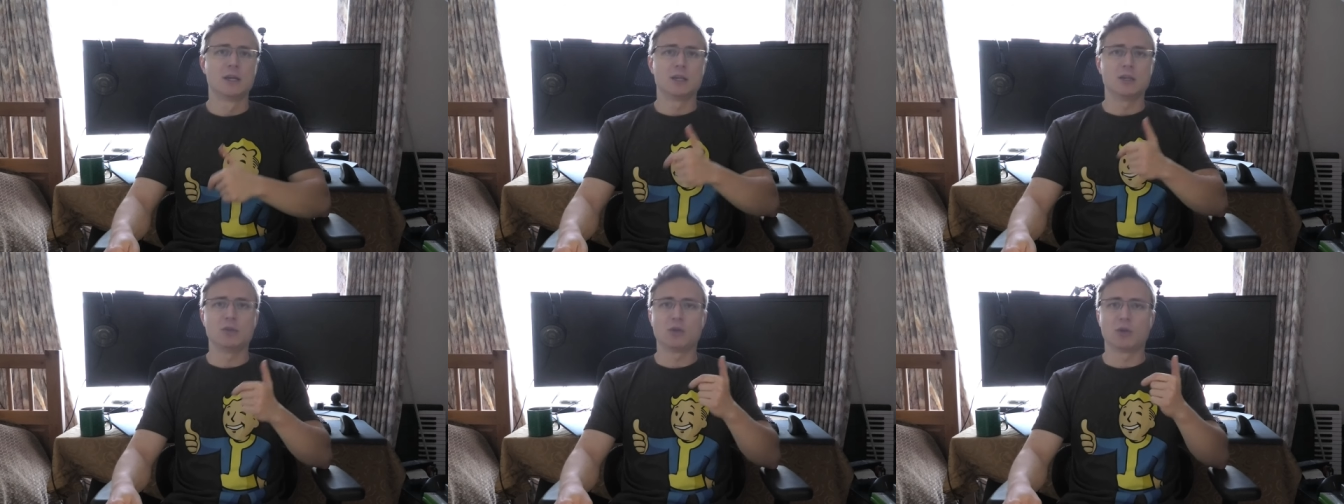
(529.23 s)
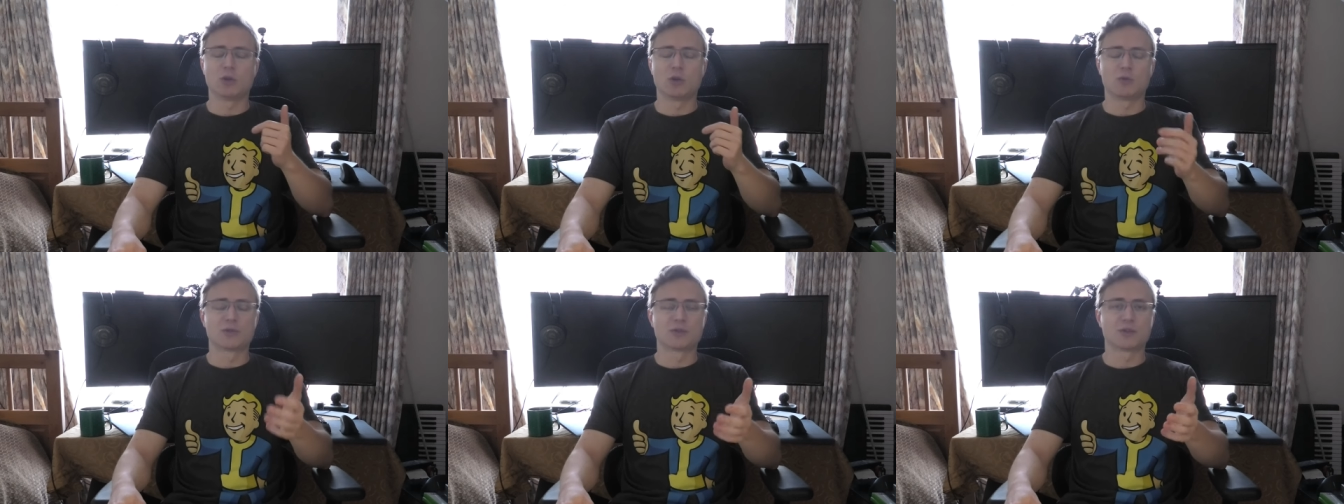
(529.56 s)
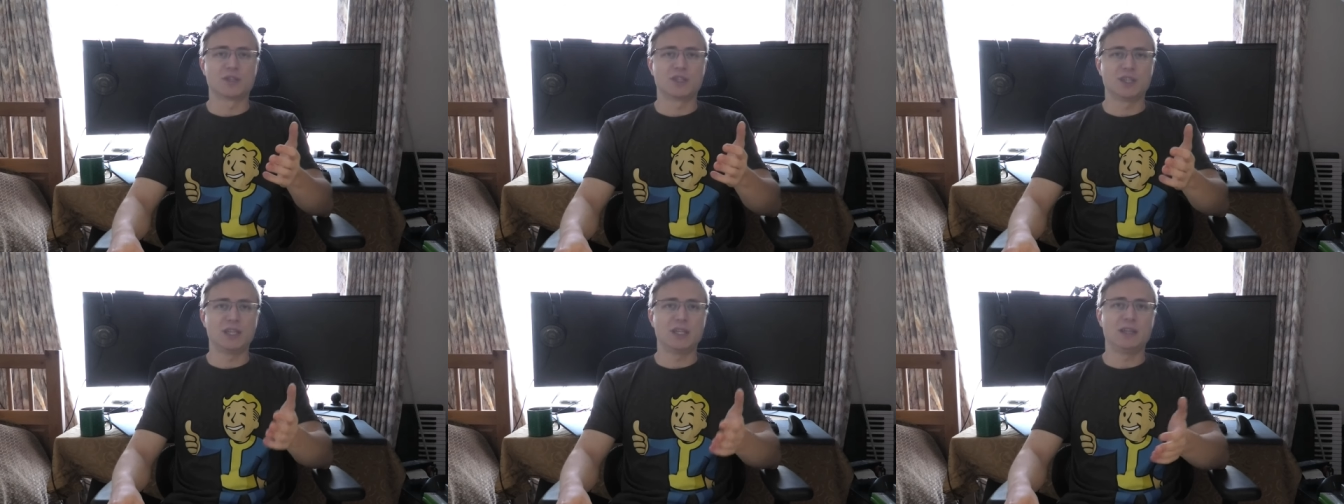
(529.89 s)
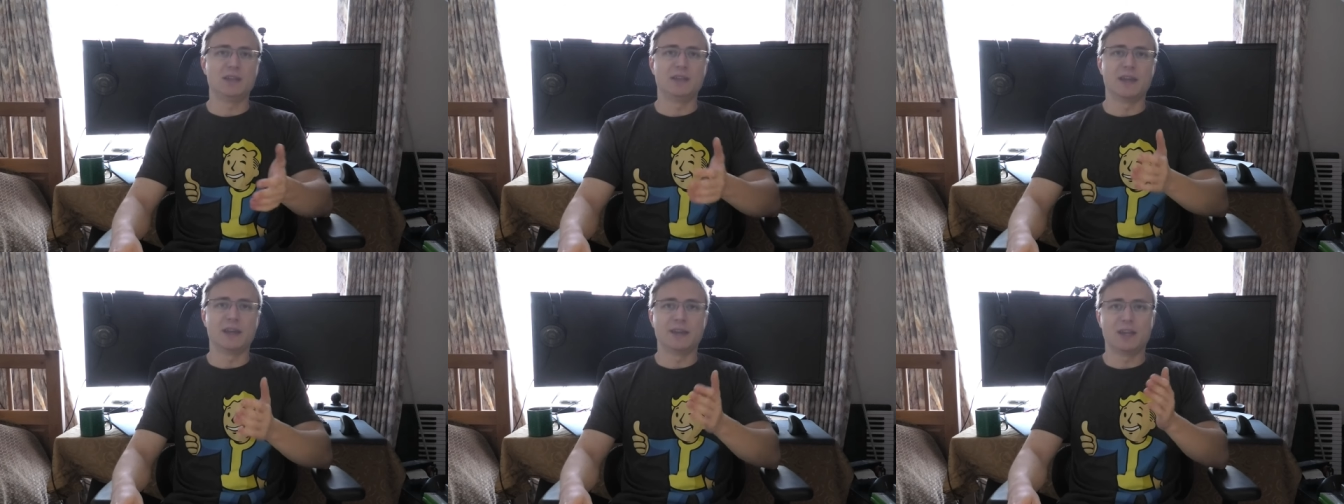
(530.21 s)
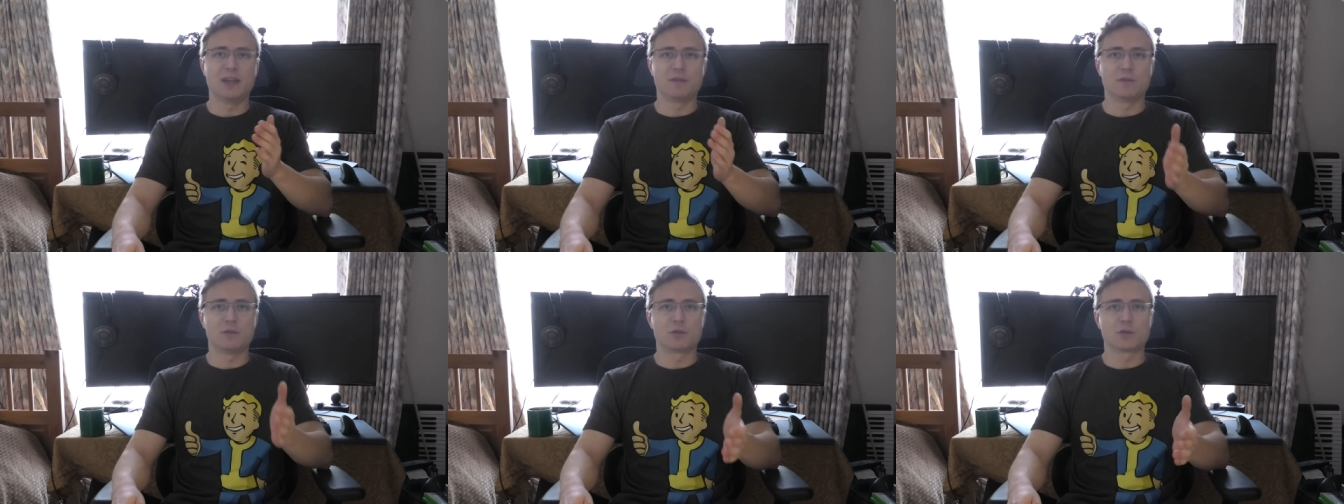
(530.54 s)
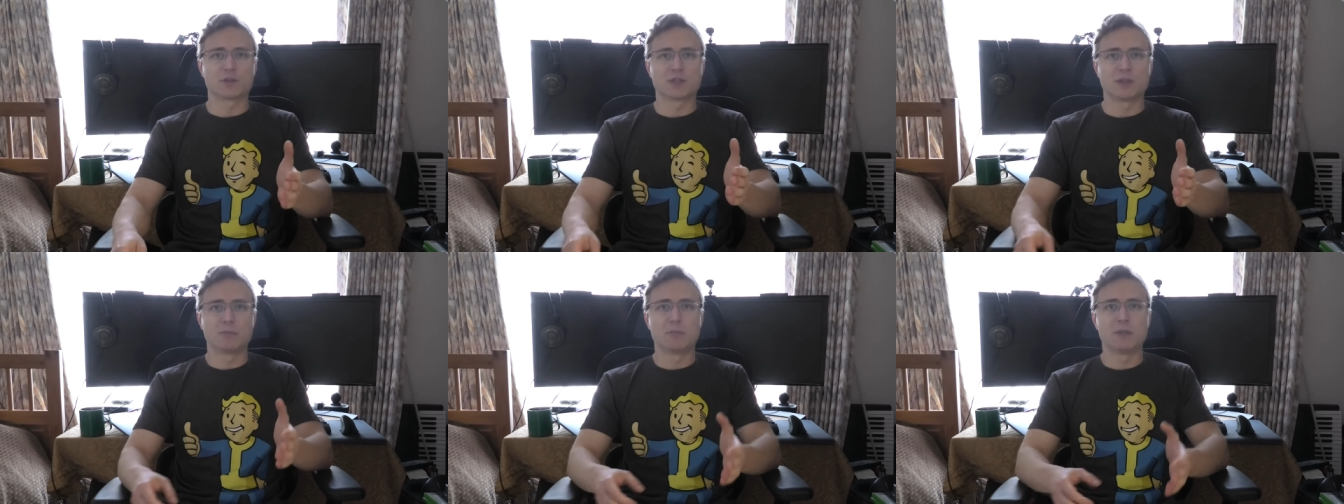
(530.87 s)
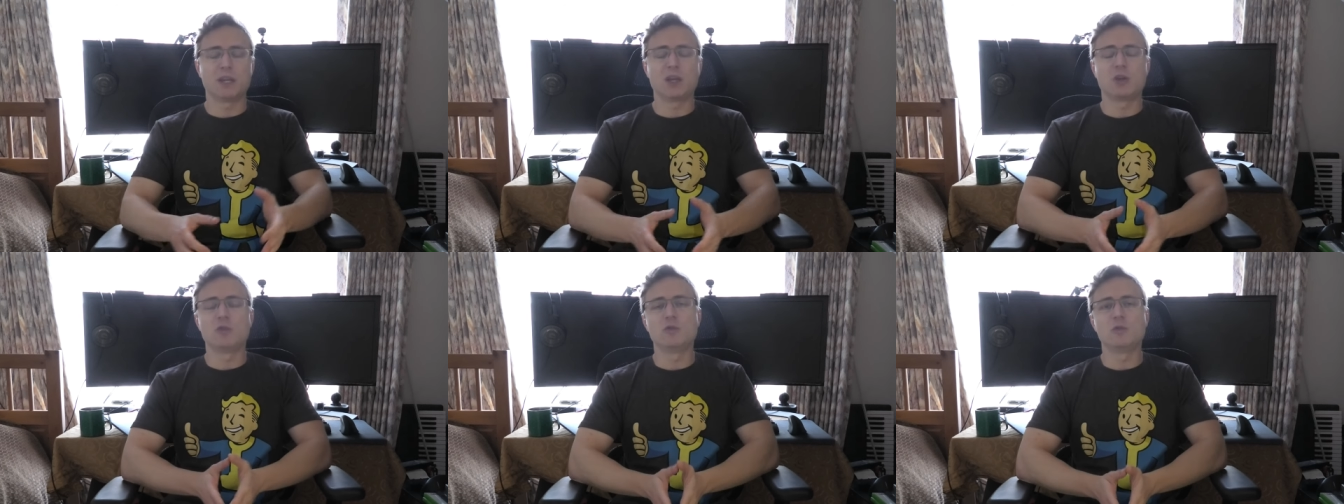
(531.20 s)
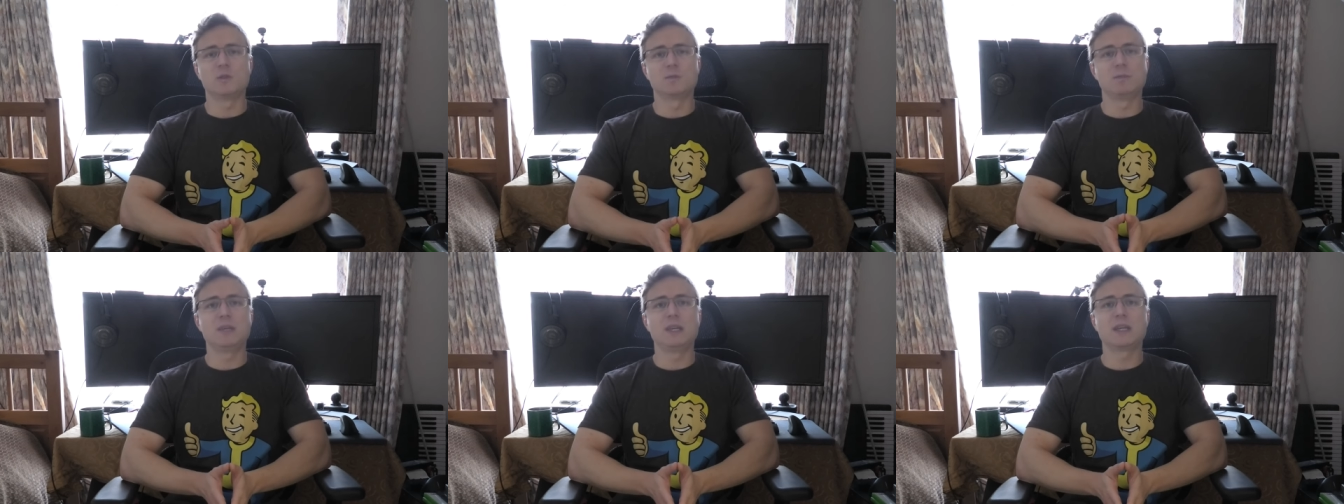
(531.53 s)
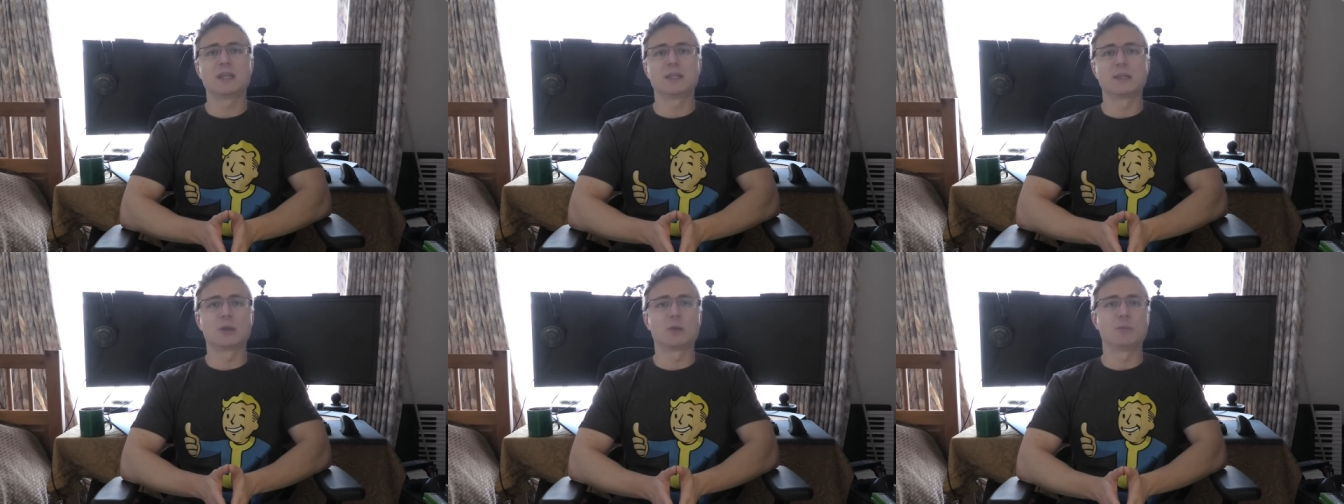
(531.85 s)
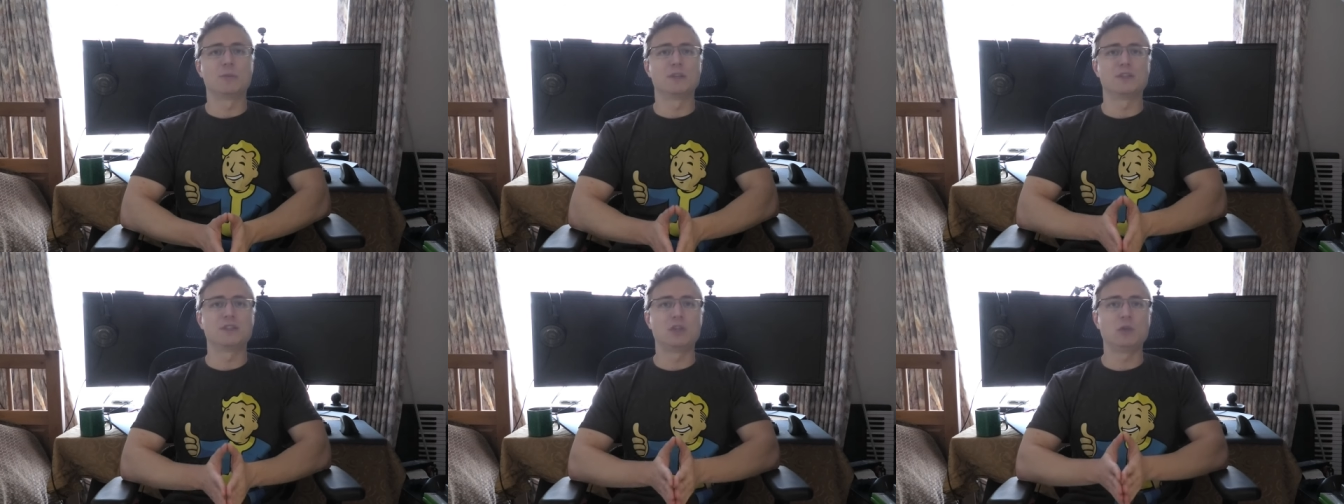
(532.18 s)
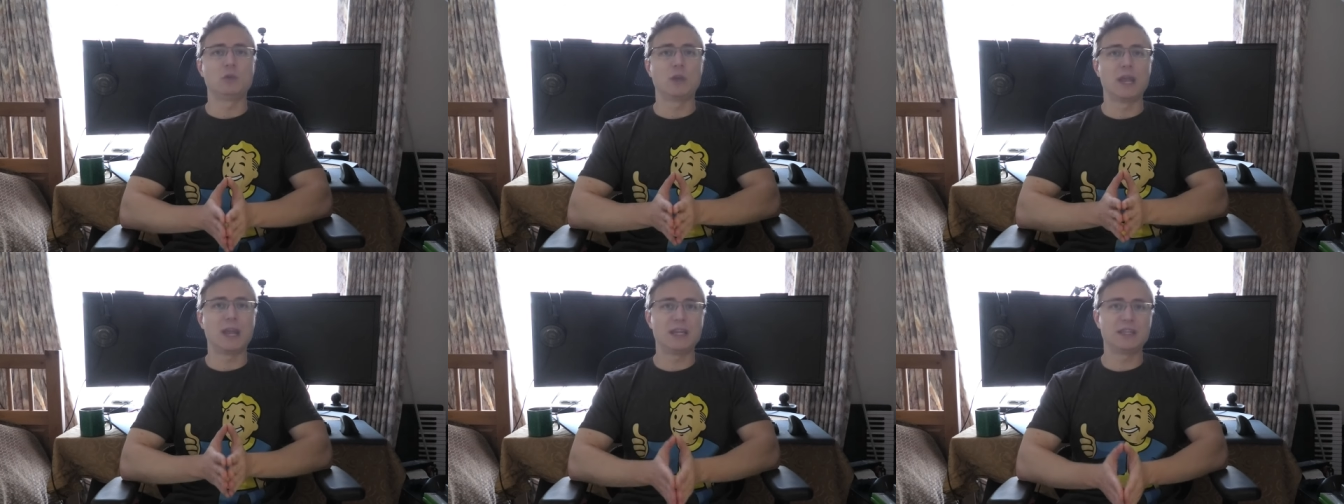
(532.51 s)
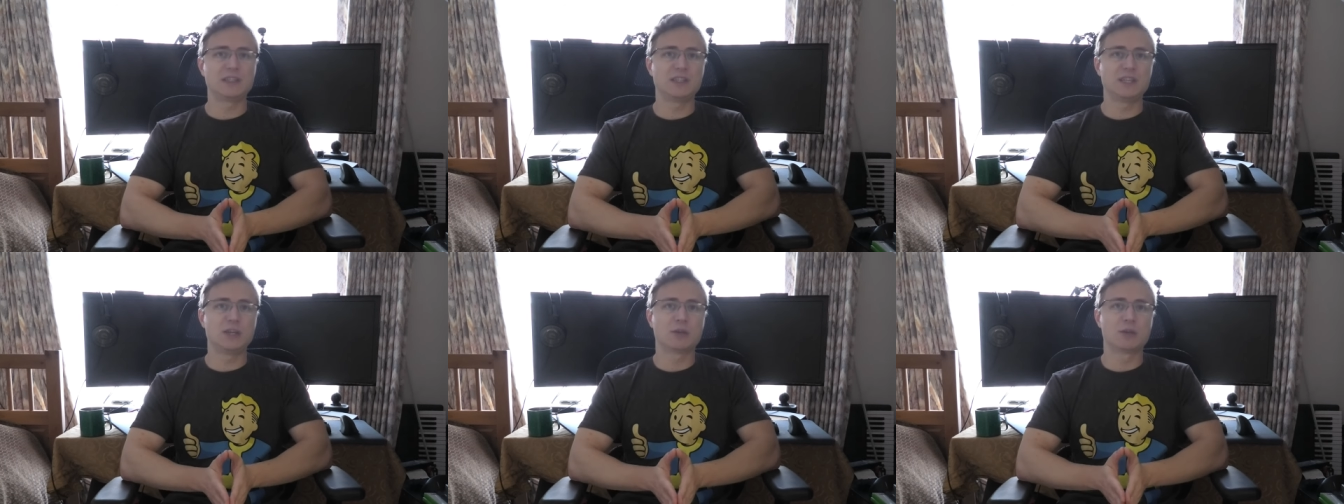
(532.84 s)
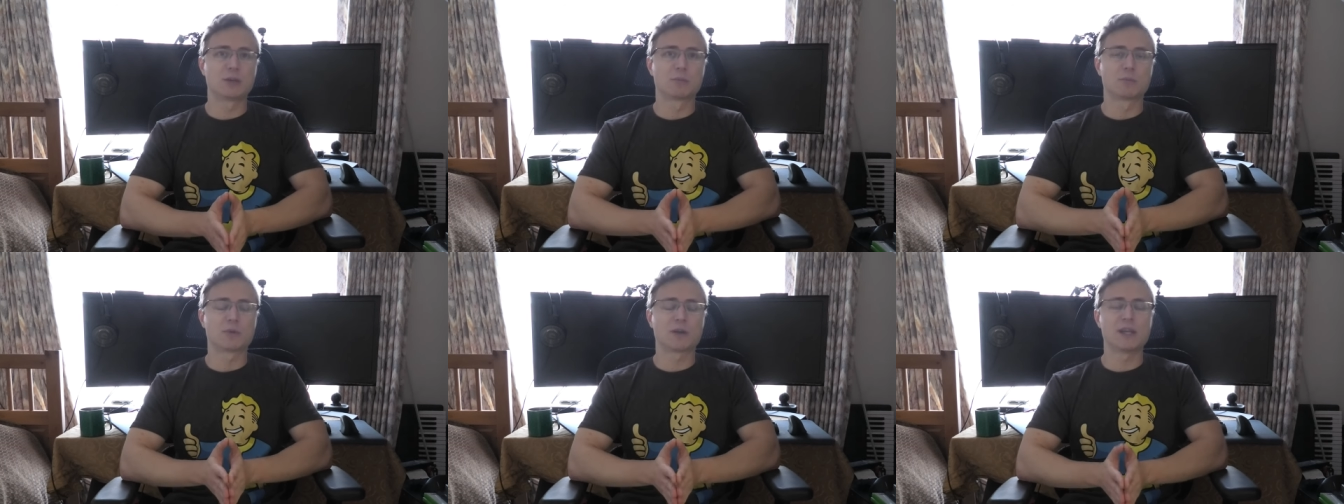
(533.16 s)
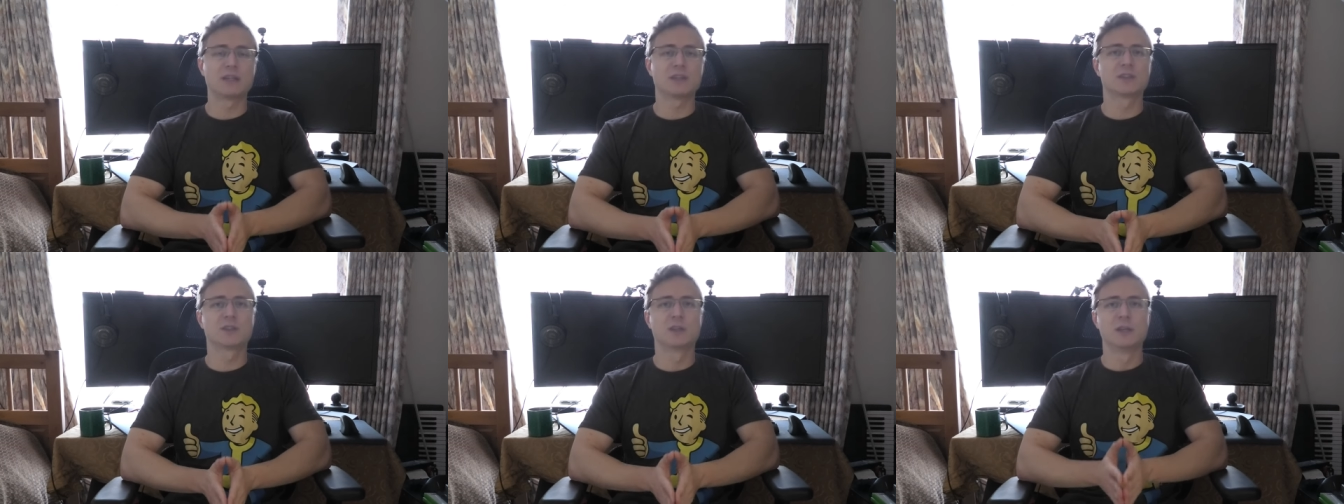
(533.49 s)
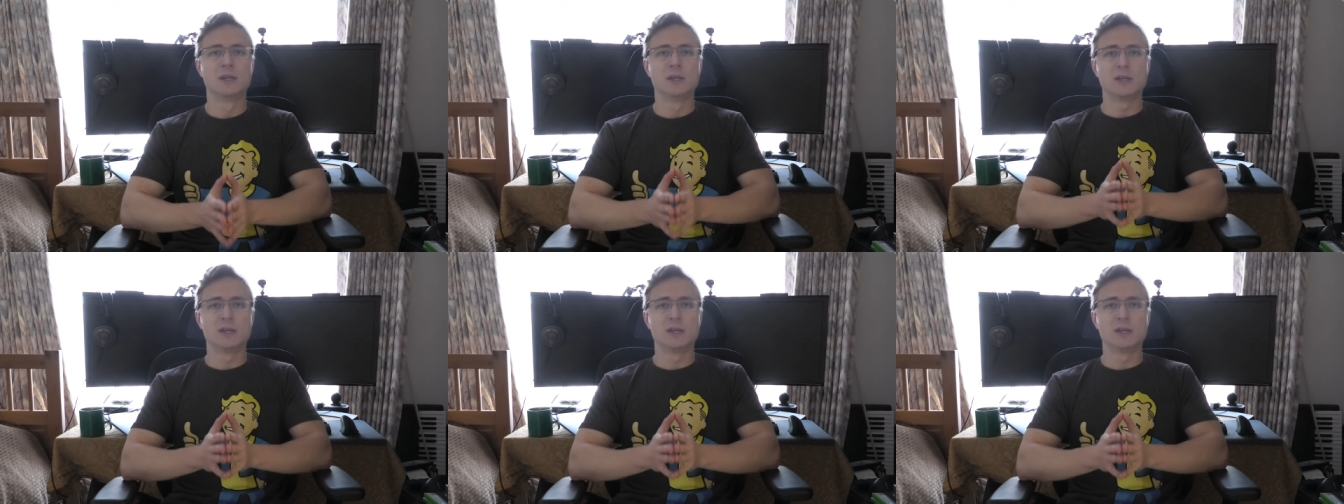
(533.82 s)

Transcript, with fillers: You can also see that if you're somebody who's being a little bit too hasty on the brakes,